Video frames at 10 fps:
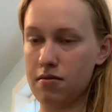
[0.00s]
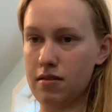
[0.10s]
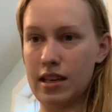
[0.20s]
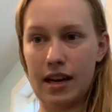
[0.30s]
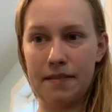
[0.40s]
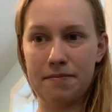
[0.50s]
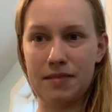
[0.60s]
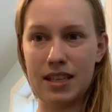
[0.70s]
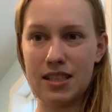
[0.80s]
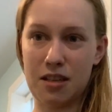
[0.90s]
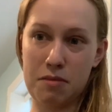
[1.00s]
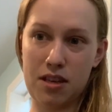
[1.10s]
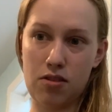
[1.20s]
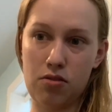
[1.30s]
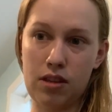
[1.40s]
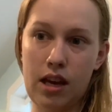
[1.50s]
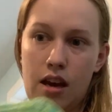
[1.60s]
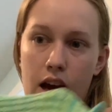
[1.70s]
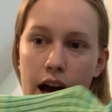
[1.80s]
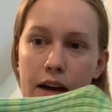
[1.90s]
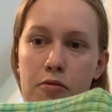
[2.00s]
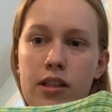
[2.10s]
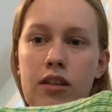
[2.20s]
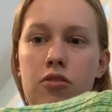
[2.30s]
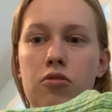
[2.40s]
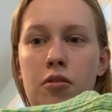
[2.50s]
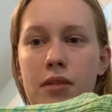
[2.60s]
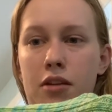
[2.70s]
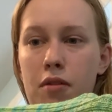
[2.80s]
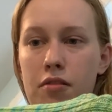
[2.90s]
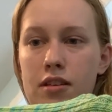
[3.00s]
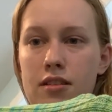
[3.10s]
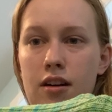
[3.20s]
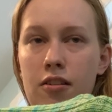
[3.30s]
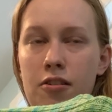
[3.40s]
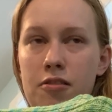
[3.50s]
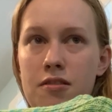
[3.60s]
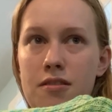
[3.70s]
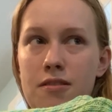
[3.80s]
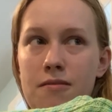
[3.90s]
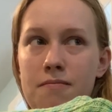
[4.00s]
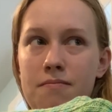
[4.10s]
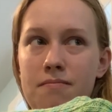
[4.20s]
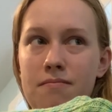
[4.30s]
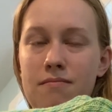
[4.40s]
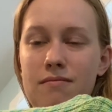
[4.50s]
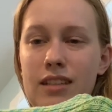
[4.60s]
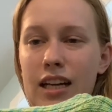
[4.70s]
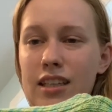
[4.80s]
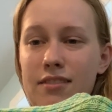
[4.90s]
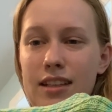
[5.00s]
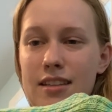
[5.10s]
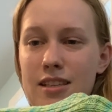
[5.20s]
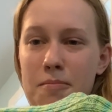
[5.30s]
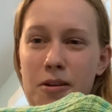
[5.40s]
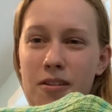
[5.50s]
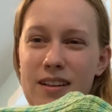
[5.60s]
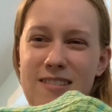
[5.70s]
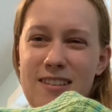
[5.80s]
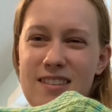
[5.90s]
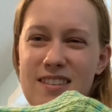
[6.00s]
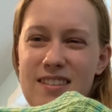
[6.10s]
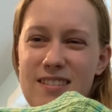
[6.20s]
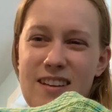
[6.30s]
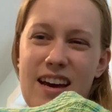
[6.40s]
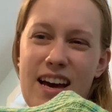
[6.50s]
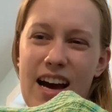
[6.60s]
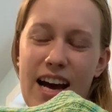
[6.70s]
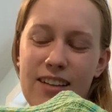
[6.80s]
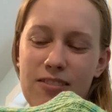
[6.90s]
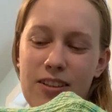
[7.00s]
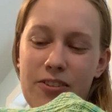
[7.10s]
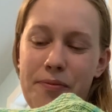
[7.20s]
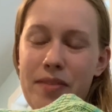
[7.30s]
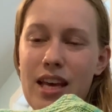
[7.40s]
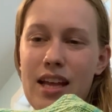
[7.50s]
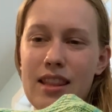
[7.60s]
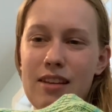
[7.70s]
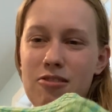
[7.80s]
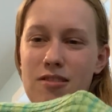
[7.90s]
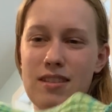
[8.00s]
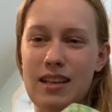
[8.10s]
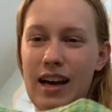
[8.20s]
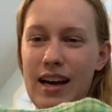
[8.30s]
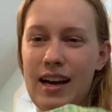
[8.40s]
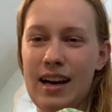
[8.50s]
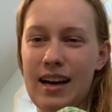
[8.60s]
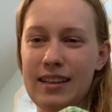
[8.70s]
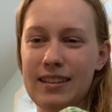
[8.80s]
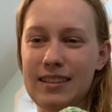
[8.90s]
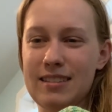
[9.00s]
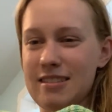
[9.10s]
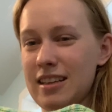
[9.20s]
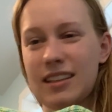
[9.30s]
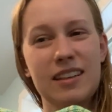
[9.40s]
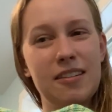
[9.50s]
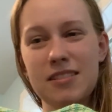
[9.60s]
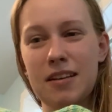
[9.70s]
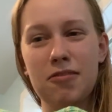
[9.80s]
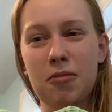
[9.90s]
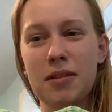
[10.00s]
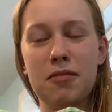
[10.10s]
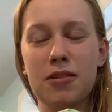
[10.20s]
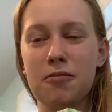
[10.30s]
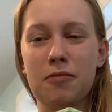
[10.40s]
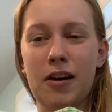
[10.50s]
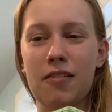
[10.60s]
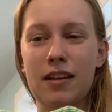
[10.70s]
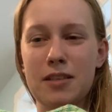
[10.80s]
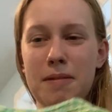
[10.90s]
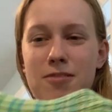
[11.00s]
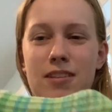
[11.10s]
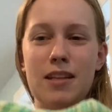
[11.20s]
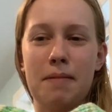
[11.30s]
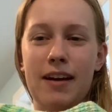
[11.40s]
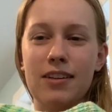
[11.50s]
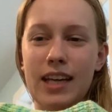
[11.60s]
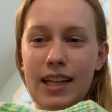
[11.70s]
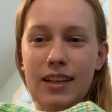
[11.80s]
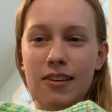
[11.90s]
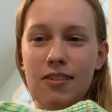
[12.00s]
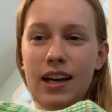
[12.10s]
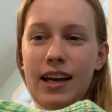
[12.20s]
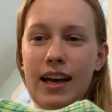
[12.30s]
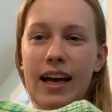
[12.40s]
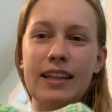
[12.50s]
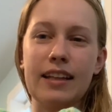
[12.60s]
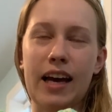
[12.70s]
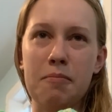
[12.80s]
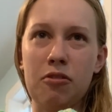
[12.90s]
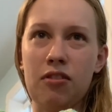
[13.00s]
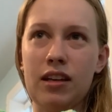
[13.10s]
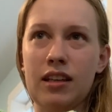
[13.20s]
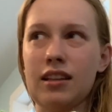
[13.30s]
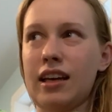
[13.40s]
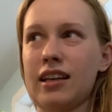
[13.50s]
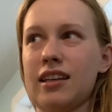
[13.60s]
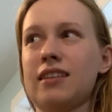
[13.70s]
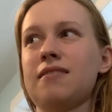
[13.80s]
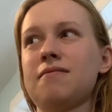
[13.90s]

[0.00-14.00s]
Yeah, it's gonna be cute. I wouldn't normally wear these colors, not even in summer. It's just, I don't know. They're just not the colors I normally wouldn't wear, especially the pale yellow and the lime green. Like,